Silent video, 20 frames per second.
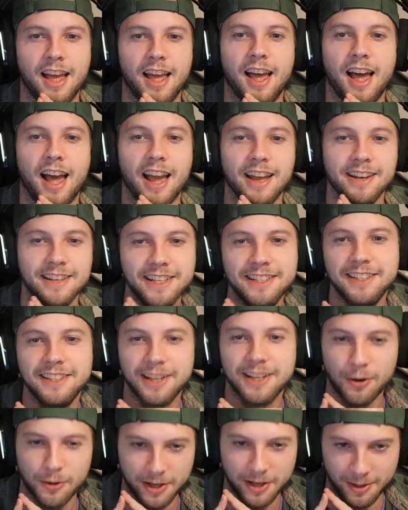I need to
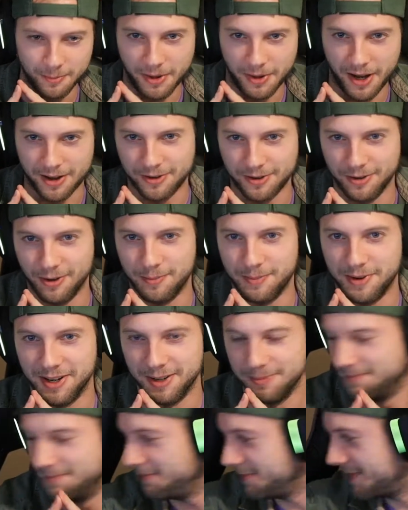go get a bottle
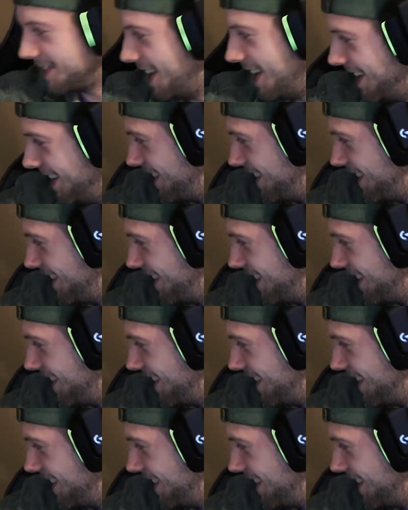opener.